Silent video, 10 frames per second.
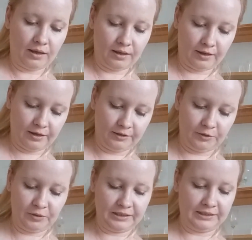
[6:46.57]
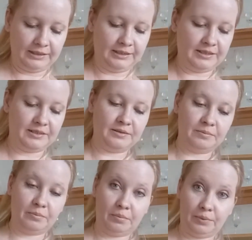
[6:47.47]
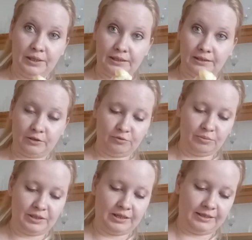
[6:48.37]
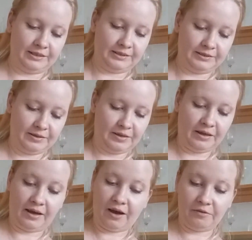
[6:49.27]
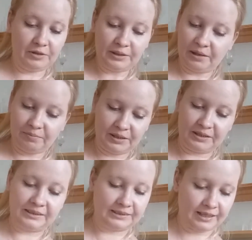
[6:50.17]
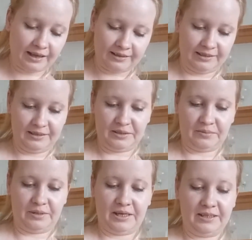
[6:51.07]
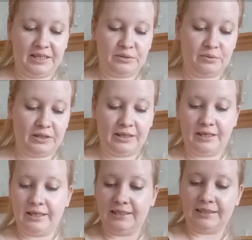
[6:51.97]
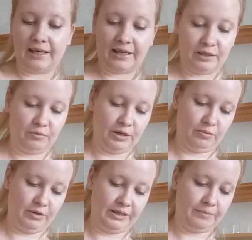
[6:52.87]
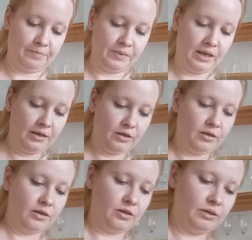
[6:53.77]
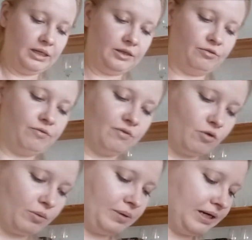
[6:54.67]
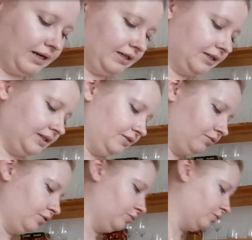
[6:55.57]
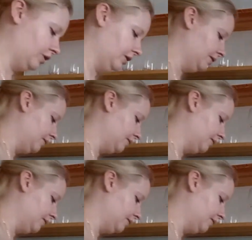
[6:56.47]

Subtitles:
and you can see these pieces of bananas. I will keep it exactly this way. That's exactly what I want. You can add 4 bananas if you want.